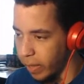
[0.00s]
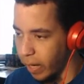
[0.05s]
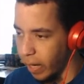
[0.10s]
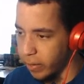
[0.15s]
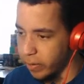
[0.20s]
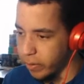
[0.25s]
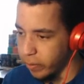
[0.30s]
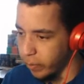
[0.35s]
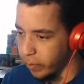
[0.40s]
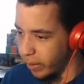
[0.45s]

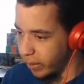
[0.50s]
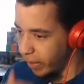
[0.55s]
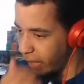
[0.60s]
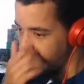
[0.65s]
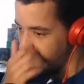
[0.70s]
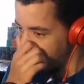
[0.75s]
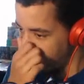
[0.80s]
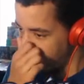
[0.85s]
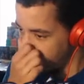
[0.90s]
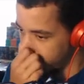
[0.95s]
not to read
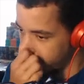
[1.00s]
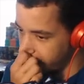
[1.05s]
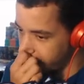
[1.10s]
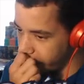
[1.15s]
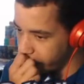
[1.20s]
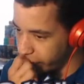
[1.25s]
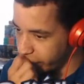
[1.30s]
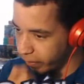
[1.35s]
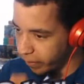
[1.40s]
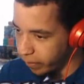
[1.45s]
that guy's
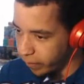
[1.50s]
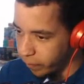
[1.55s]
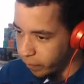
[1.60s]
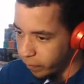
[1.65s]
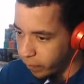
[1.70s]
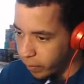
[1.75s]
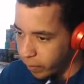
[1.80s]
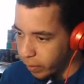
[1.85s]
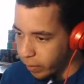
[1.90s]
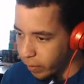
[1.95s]
stuff.
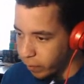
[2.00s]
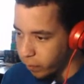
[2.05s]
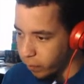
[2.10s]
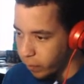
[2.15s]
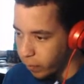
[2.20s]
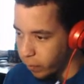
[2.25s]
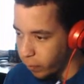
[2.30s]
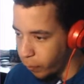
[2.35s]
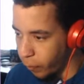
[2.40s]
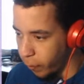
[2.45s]

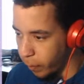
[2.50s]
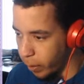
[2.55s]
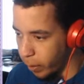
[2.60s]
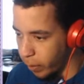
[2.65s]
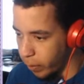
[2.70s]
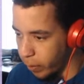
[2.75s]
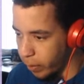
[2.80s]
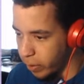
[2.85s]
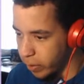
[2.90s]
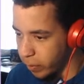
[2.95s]

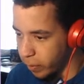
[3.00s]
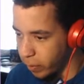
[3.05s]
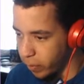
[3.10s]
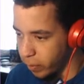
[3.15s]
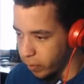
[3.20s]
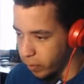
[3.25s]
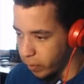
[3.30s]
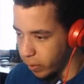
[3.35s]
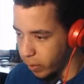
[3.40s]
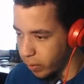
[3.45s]
Familiar with these
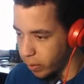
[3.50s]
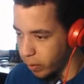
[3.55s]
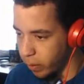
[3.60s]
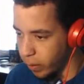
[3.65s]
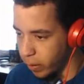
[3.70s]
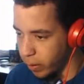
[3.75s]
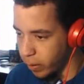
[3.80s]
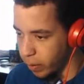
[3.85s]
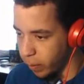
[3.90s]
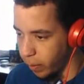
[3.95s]
moves,
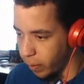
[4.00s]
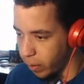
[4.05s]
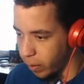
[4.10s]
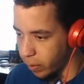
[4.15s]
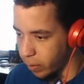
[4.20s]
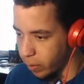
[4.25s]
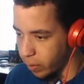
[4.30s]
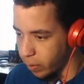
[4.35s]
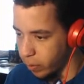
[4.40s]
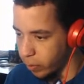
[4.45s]

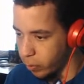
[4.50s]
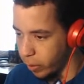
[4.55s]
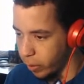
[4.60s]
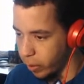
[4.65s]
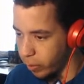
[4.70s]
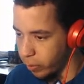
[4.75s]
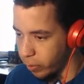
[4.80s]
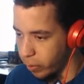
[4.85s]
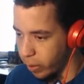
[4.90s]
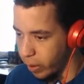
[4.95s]

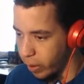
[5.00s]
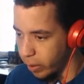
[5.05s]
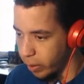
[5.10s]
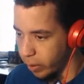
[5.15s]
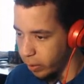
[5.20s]
trick or treat.